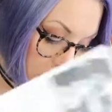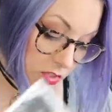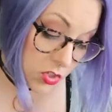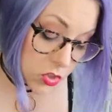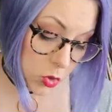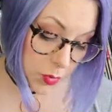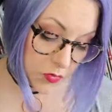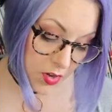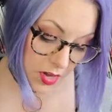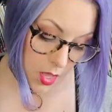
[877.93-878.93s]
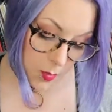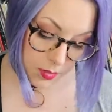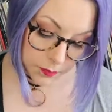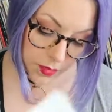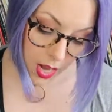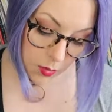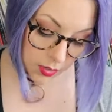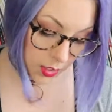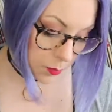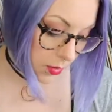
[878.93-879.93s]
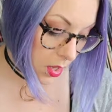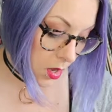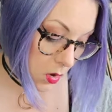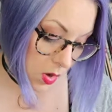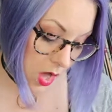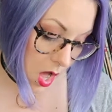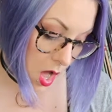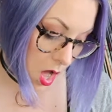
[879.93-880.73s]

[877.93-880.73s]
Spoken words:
But it's a super fun album. I will link below